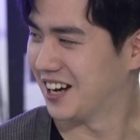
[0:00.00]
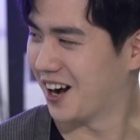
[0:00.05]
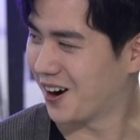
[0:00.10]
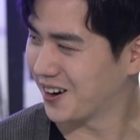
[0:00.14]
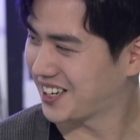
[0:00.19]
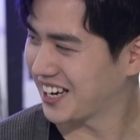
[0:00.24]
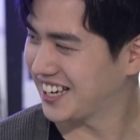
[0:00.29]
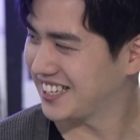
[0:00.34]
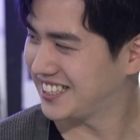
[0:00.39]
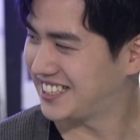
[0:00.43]

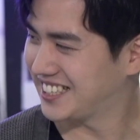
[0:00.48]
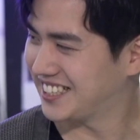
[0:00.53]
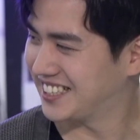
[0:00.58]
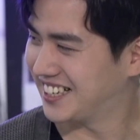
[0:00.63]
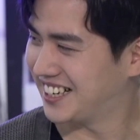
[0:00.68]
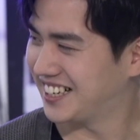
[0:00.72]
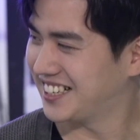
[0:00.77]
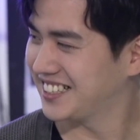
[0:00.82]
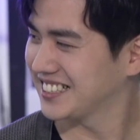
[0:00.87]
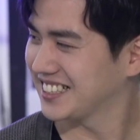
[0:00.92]
Okay,
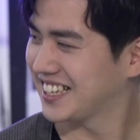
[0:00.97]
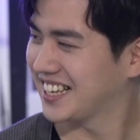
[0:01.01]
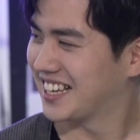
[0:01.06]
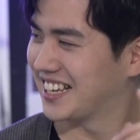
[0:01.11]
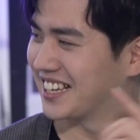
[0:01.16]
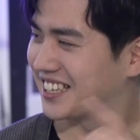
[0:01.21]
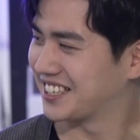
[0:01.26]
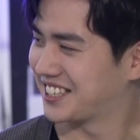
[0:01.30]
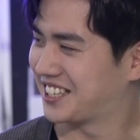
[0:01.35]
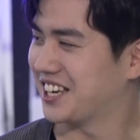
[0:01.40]
Tina,
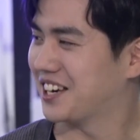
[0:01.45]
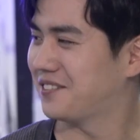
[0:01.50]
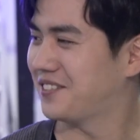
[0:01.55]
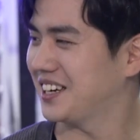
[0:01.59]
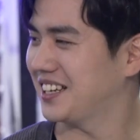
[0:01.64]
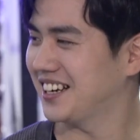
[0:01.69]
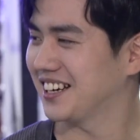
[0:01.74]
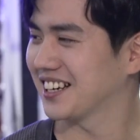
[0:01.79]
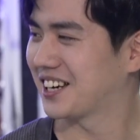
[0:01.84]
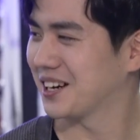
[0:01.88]
give
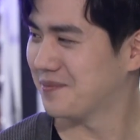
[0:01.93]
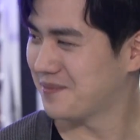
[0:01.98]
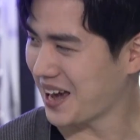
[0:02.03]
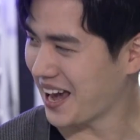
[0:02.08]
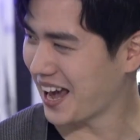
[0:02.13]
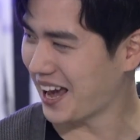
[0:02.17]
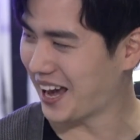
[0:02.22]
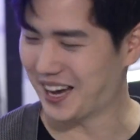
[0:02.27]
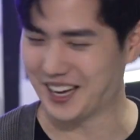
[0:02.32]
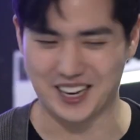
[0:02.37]
it a
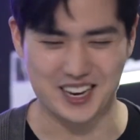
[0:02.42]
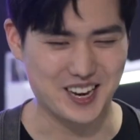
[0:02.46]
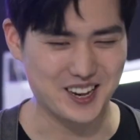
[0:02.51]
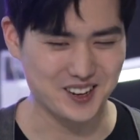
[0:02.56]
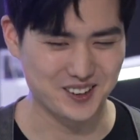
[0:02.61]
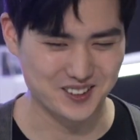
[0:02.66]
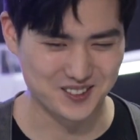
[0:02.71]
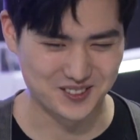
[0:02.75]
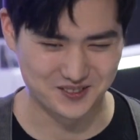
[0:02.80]
command.